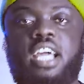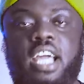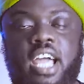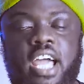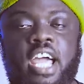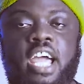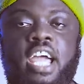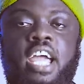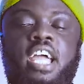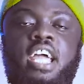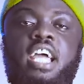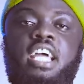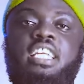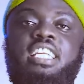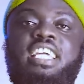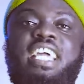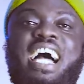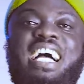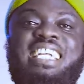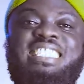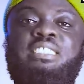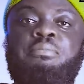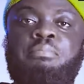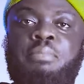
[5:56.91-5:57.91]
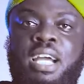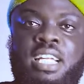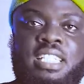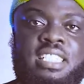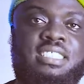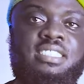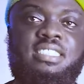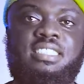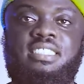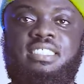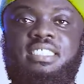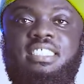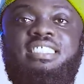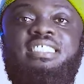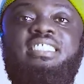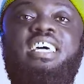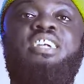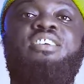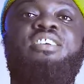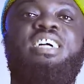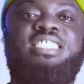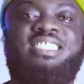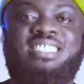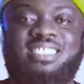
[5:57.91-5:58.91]
uh, they are demanding six
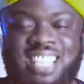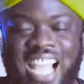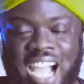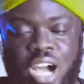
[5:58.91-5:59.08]
hundred